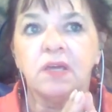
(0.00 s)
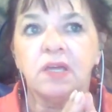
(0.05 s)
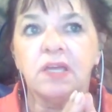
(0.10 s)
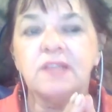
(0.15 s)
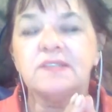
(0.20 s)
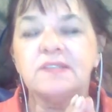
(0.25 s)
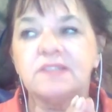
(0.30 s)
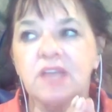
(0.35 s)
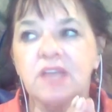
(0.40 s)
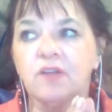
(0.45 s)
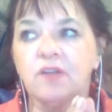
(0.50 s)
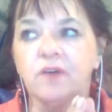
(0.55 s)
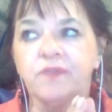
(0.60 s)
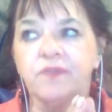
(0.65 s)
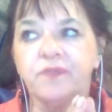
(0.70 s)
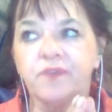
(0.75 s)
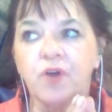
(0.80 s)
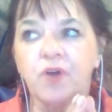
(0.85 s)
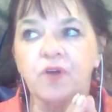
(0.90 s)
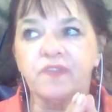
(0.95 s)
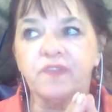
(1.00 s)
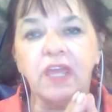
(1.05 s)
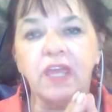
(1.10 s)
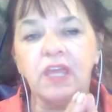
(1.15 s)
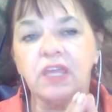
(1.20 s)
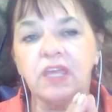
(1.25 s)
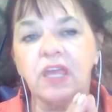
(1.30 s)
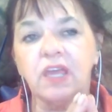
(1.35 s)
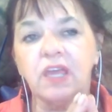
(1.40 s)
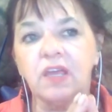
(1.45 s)
Instead of
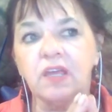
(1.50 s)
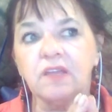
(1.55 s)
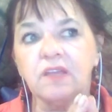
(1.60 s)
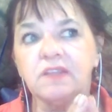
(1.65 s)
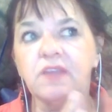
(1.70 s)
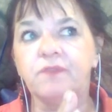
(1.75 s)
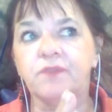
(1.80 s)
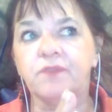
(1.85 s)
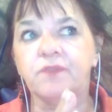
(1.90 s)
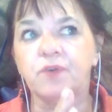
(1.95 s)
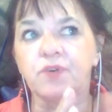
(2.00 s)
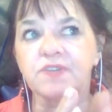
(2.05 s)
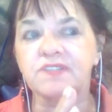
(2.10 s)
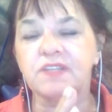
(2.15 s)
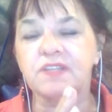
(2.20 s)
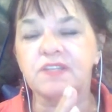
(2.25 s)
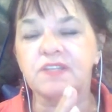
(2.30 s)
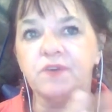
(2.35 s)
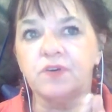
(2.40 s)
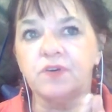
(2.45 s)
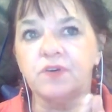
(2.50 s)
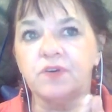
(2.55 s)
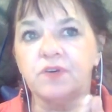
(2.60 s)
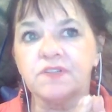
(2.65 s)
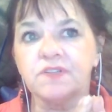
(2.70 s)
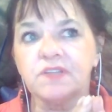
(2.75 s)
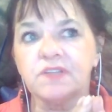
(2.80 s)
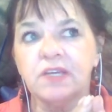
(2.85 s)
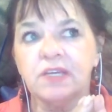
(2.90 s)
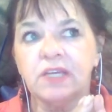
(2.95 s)
thinking divorce,
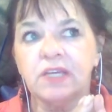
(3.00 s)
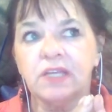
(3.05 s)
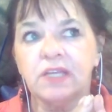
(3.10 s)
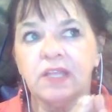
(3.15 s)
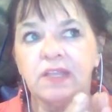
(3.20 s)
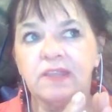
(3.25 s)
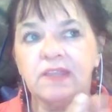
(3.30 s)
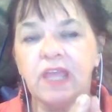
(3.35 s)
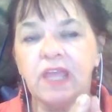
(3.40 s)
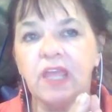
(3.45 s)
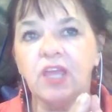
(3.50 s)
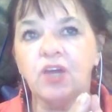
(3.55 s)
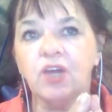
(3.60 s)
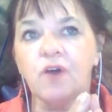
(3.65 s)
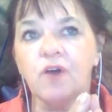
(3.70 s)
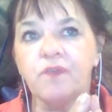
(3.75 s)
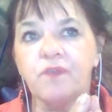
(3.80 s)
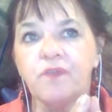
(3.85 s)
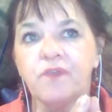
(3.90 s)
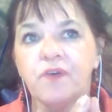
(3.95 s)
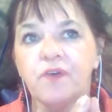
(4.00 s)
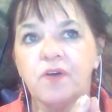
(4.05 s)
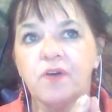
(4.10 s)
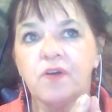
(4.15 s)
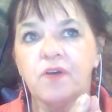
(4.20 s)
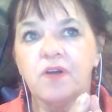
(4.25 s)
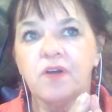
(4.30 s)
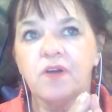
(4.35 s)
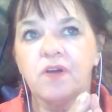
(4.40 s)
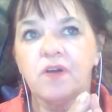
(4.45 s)
think of,
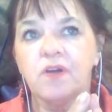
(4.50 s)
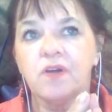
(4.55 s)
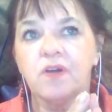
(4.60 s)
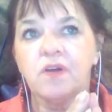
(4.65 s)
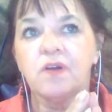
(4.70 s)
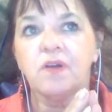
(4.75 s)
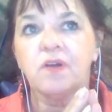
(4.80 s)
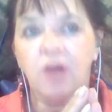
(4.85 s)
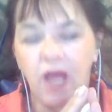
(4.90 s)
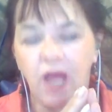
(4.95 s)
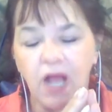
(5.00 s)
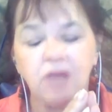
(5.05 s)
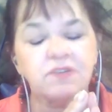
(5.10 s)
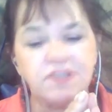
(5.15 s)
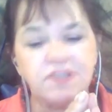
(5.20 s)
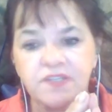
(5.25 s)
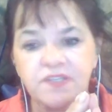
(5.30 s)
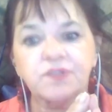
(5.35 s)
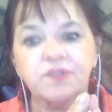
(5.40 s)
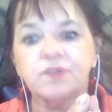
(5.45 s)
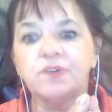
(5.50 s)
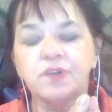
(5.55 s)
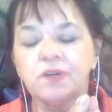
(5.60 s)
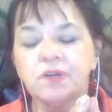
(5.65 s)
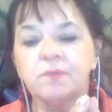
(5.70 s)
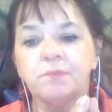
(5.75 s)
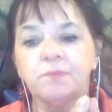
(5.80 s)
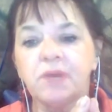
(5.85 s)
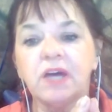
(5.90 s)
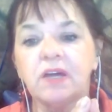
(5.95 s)
I'll restore
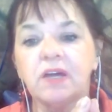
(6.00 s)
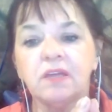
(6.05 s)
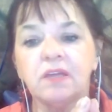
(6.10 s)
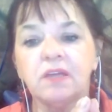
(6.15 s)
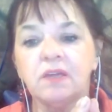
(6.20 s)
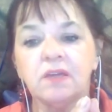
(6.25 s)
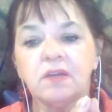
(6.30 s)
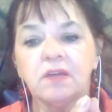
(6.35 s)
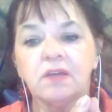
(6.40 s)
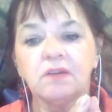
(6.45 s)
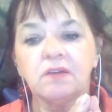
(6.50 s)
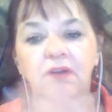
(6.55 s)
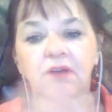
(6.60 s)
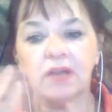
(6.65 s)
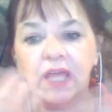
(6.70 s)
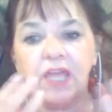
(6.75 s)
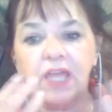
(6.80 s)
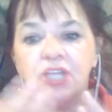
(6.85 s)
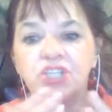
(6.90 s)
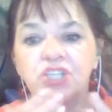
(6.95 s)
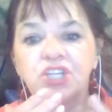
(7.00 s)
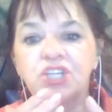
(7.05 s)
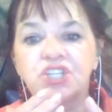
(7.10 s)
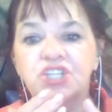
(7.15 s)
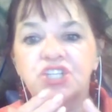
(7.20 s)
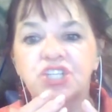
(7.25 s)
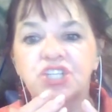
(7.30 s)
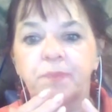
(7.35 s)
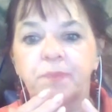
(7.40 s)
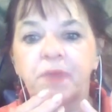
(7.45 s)
my
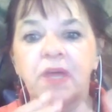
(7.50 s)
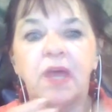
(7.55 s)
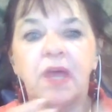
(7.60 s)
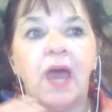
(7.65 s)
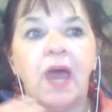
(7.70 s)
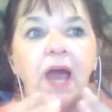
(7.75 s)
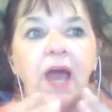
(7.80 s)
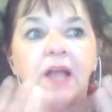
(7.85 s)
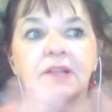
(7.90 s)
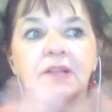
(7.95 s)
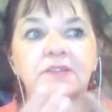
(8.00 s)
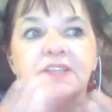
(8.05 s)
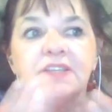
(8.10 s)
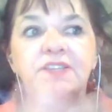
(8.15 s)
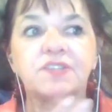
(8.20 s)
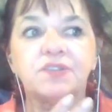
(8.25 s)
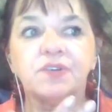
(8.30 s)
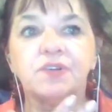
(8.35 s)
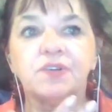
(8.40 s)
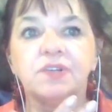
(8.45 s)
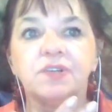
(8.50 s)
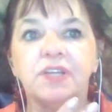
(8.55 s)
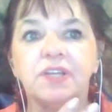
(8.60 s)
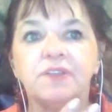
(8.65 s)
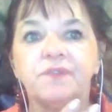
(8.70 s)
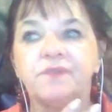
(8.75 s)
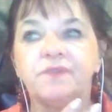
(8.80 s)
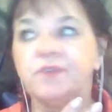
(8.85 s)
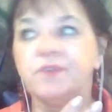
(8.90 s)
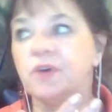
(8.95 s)
relationship. I'll restore it
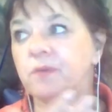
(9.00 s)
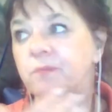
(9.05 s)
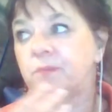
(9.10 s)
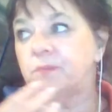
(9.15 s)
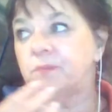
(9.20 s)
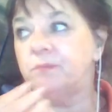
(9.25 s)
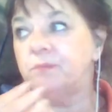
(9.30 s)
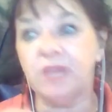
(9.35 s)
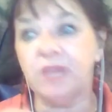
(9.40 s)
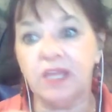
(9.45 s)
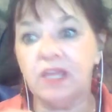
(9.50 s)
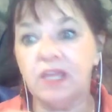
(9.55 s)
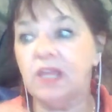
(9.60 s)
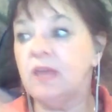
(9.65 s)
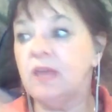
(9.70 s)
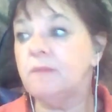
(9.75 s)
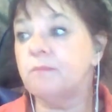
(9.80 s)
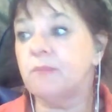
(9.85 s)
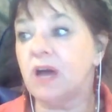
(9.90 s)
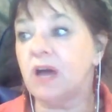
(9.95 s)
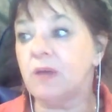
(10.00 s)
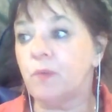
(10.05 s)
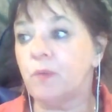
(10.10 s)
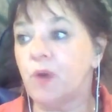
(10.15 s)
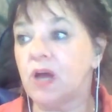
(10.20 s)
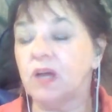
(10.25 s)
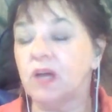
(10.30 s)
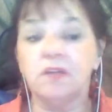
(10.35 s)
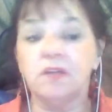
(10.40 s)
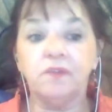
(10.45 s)
for me, my
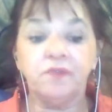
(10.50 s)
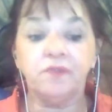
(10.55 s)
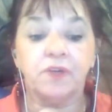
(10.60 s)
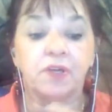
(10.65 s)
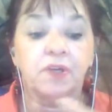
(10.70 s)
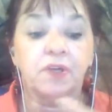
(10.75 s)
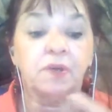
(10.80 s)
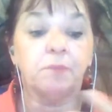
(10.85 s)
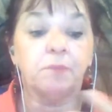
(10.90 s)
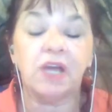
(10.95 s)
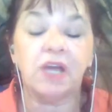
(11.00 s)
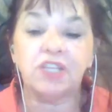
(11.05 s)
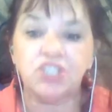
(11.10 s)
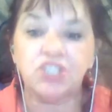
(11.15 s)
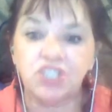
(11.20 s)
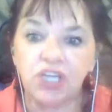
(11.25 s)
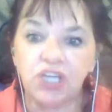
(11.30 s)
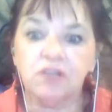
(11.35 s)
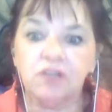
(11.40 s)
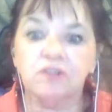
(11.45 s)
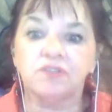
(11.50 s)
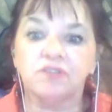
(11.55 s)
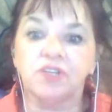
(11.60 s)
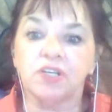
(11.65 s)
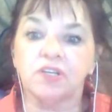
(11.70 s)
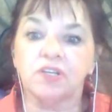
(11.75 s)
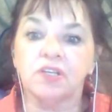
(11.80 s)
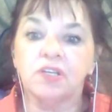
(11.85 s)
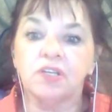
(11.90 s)
wife, my children.